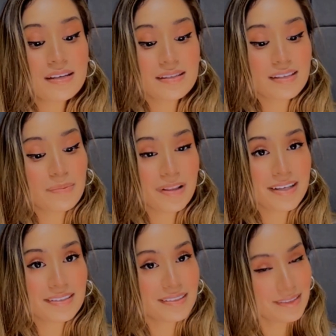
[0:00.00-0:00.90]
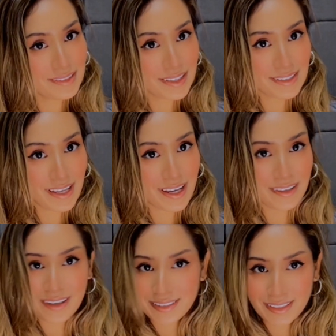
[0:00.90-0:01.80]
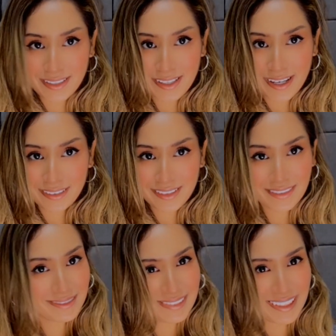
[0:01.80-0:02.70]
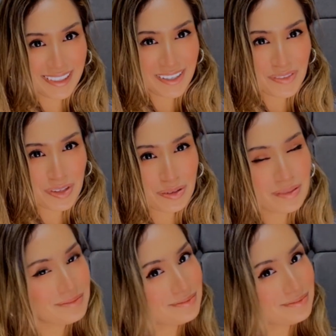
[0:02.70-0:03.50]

Stay blessed, stay sane, and stay psyched. I love you.